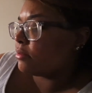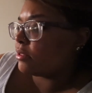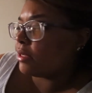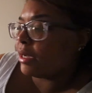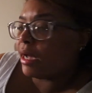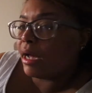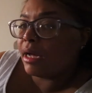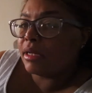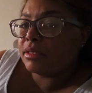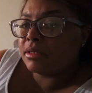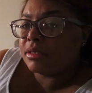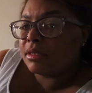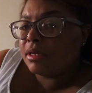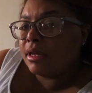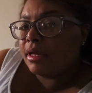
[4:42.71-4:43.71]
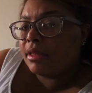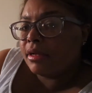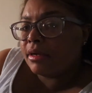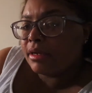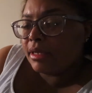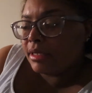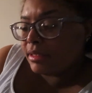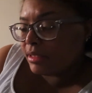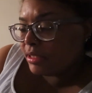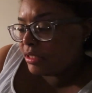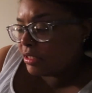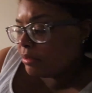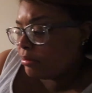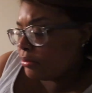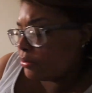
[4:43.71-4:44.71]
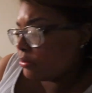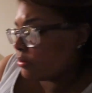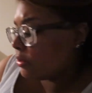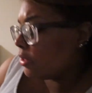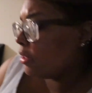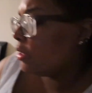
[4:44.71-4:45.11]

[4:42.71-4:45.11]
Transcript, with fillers: So I got their cleansing shampoo